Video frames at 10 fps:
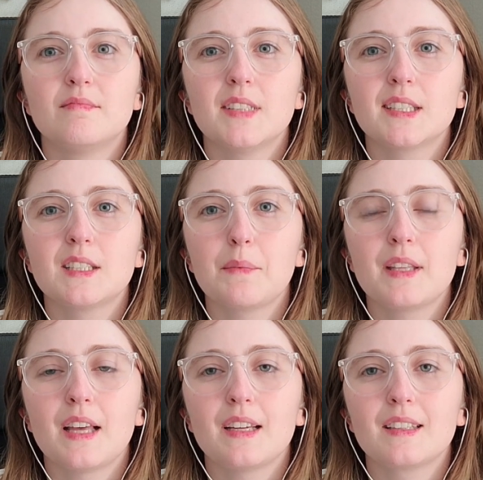like something
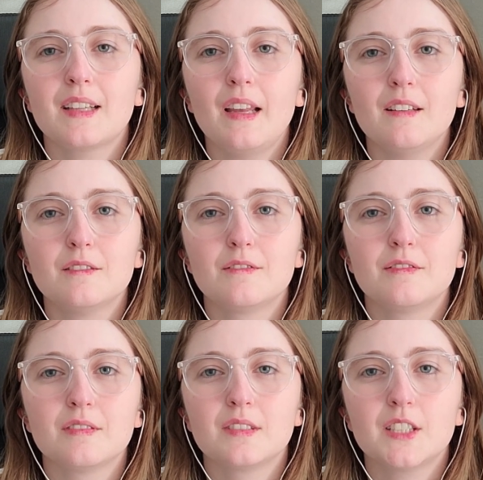that kind of
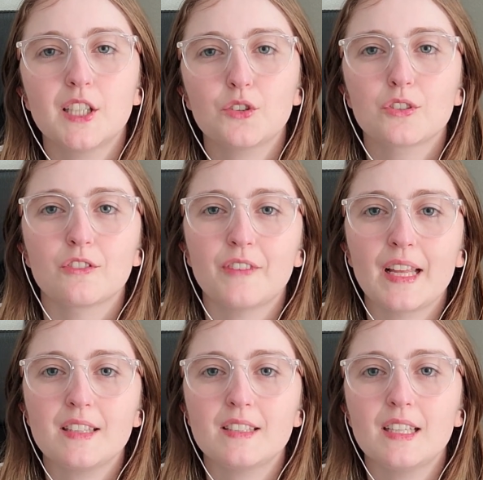tickles your
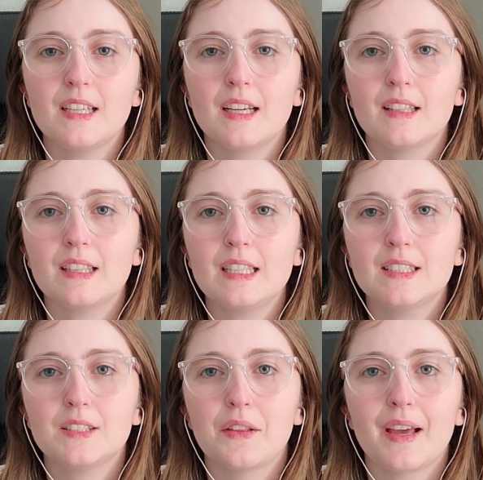fancy, at
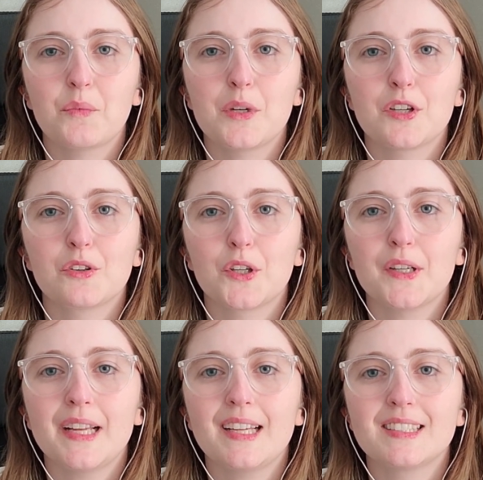least, so that when you're
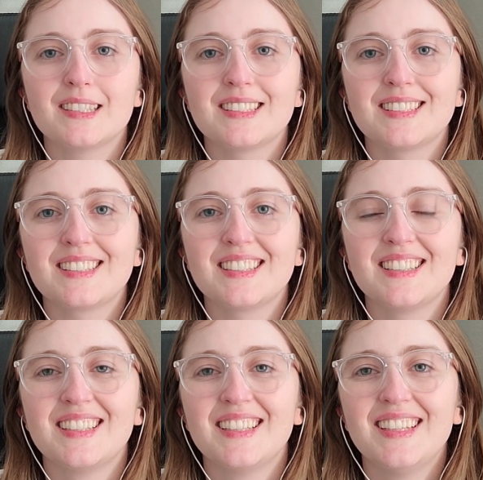learning, it just,
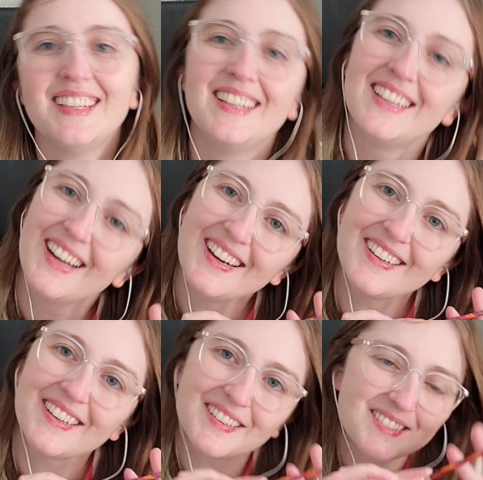I don't
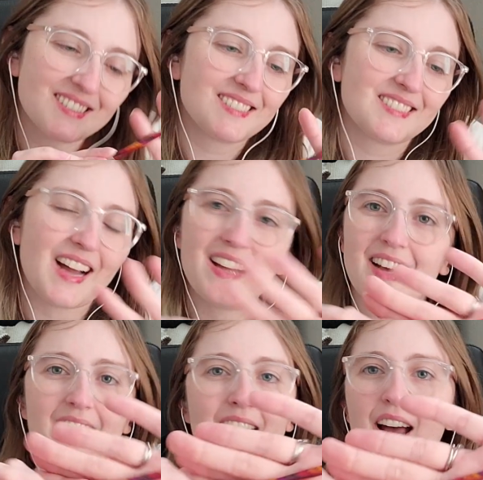know.
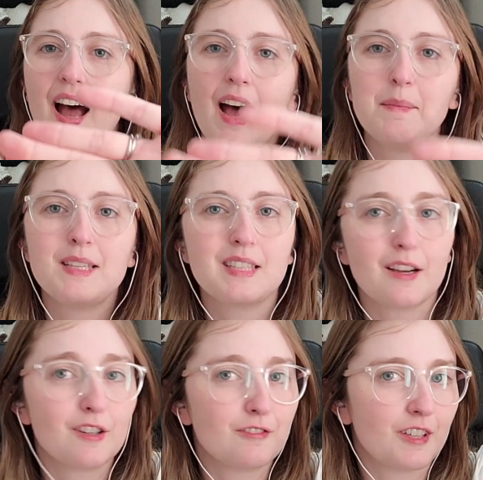I'm a
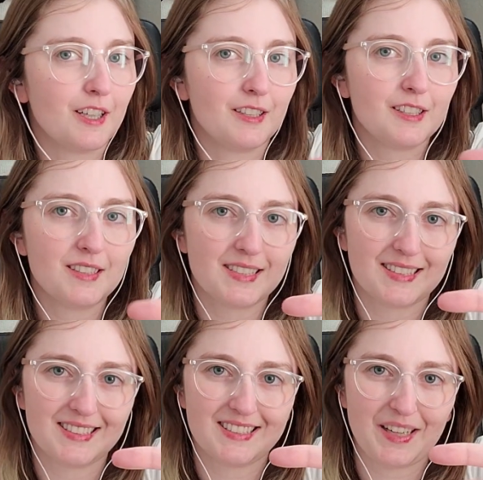sucker for colors,
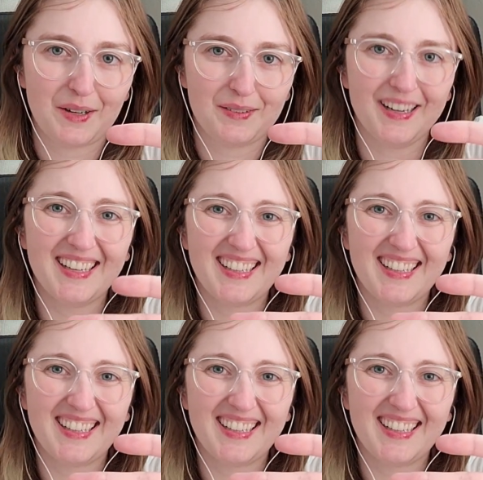so